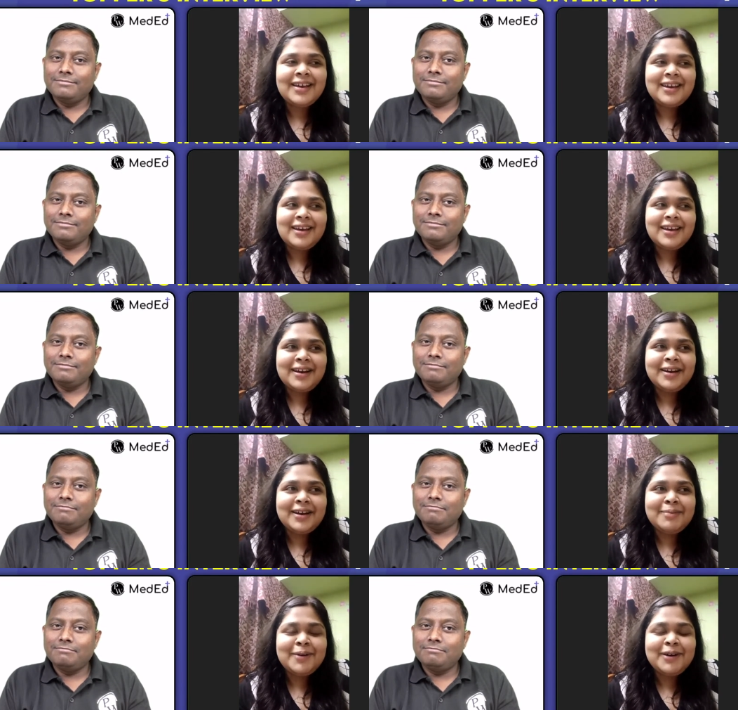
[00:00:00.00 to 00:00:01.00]
Speaker 1: And
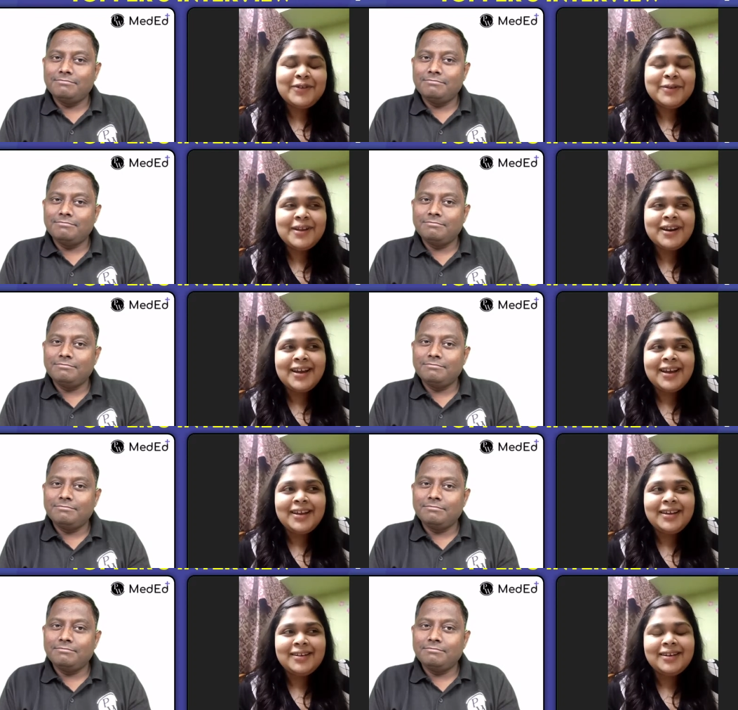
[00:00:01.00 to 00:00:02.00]
apart from that,
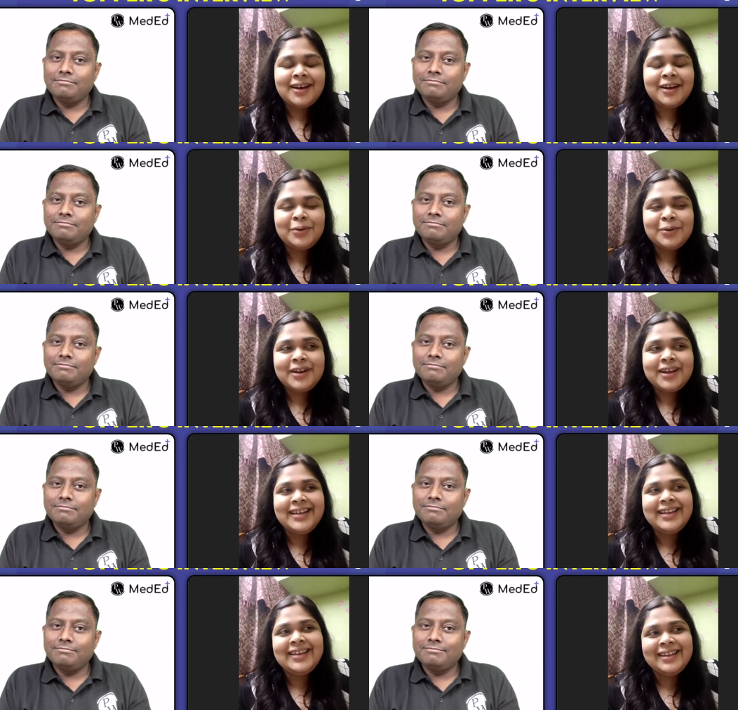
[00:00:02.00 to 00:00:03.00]
I I don't
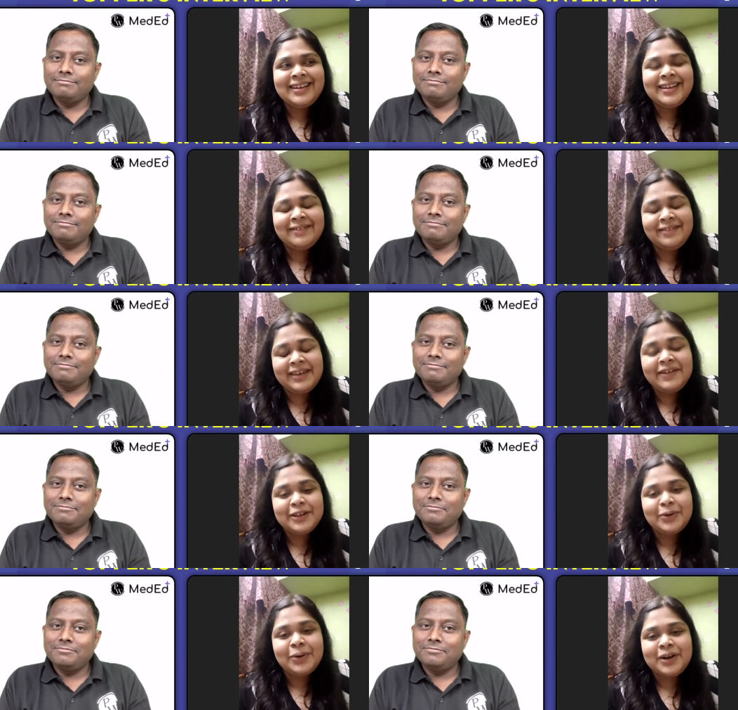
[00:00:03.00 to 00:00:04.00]
really give give it
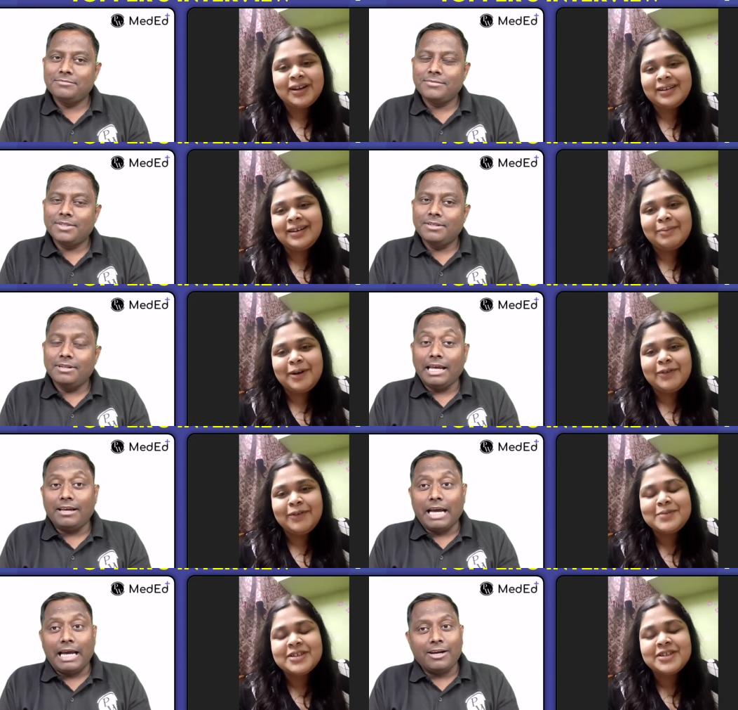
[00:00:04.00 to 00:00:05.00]
a thought apart
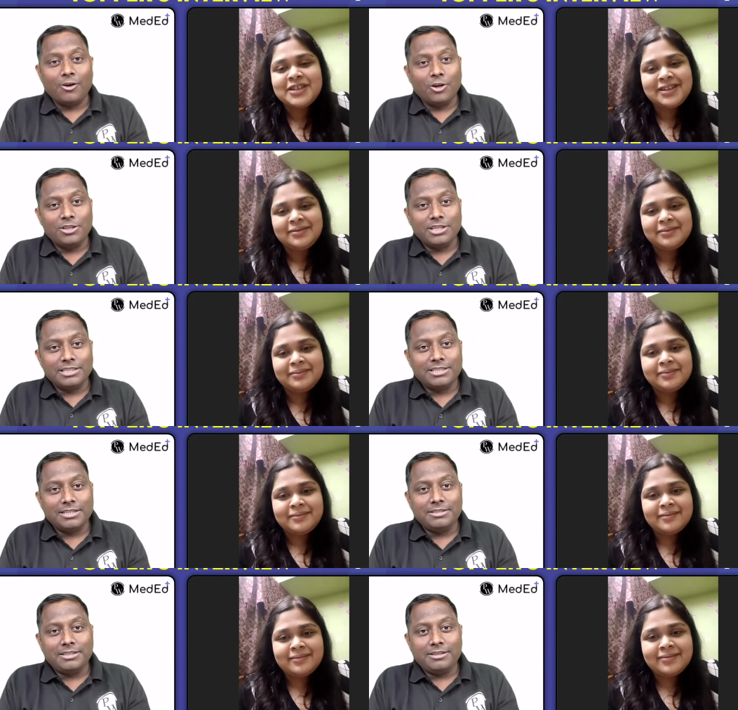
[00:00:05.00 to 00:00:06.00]
from surgery.
Speaker 2: gynecological
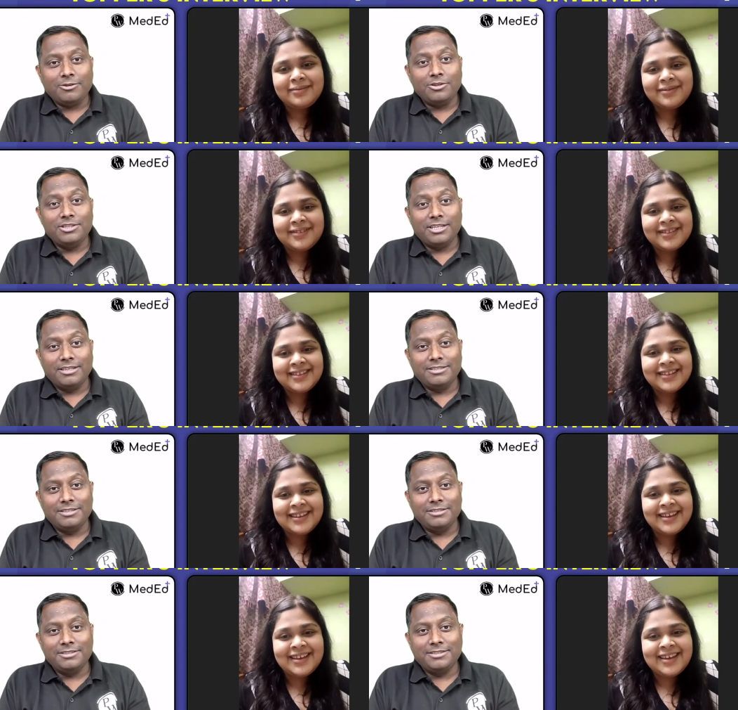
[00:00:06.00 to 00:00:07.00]
surgery or general
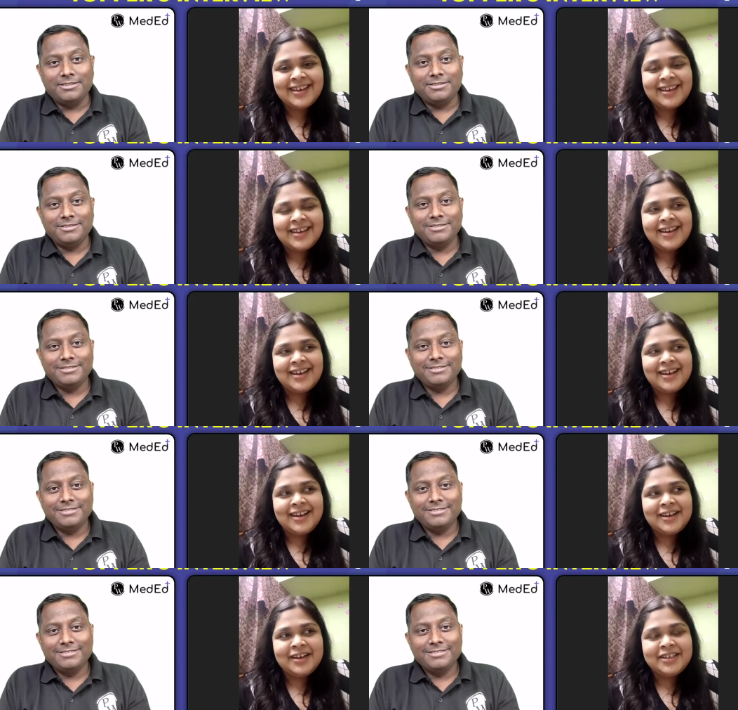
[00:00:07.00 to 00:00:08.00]
surgery?
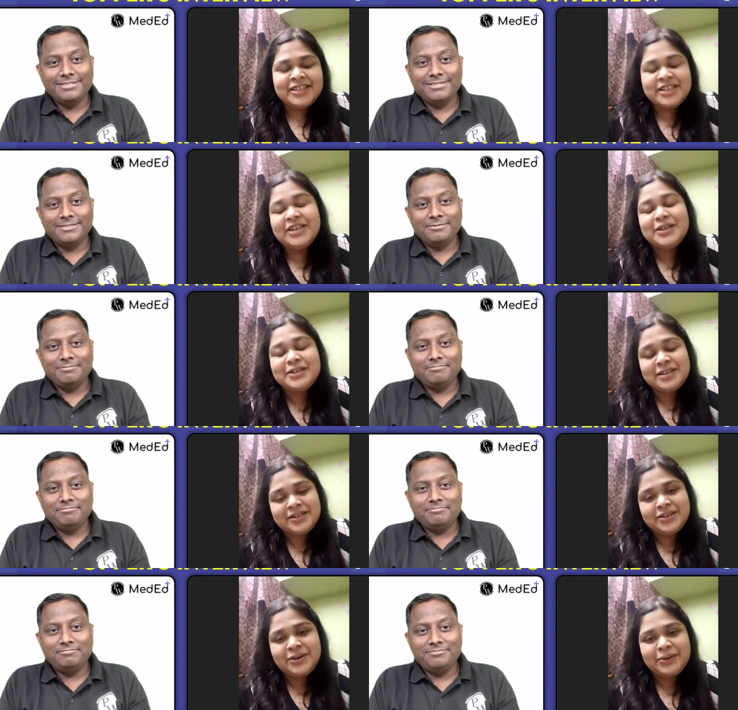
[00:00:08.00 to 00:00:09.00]
Speaker 1: Uh, general
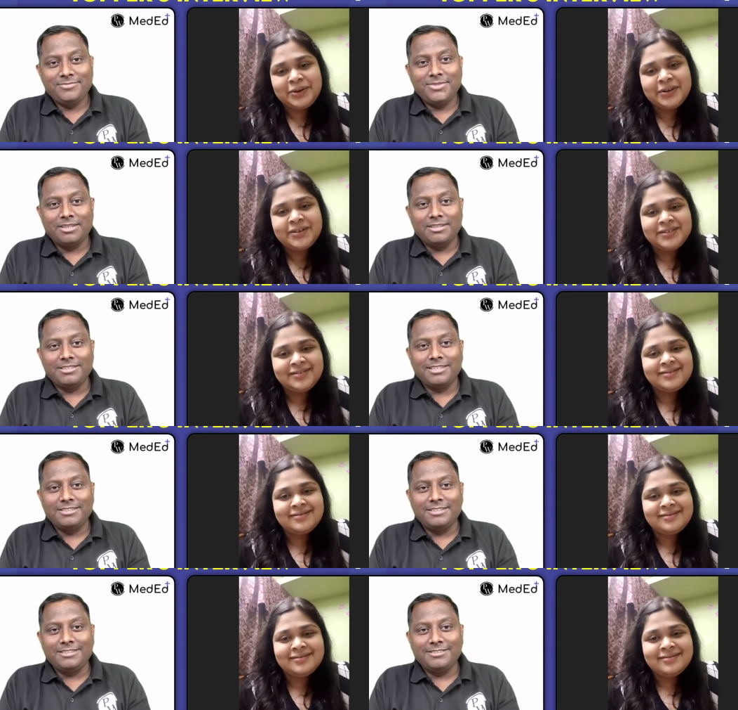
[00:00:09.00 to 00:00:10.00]
surgery, doc.
Speaker 2: General
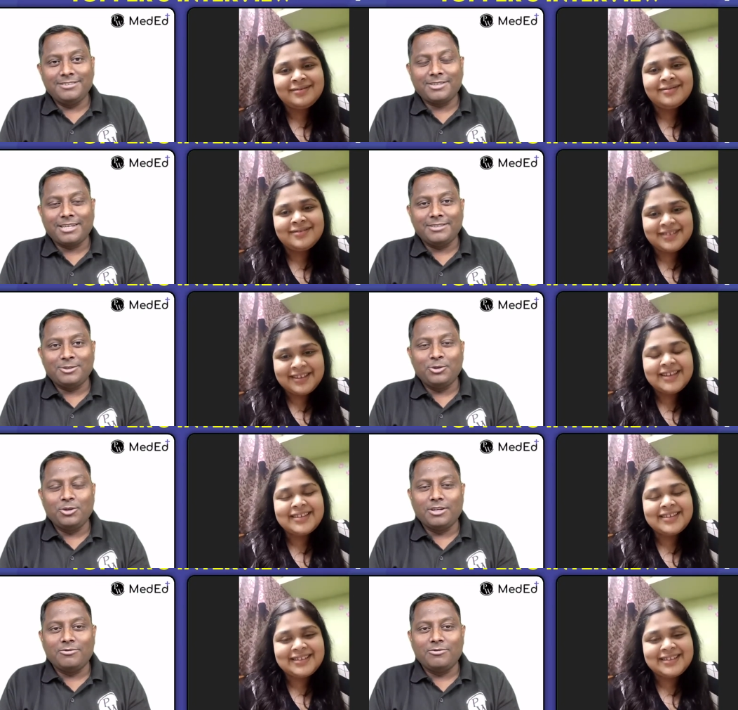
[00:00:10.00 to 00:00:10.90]
surgery. Okay, so you are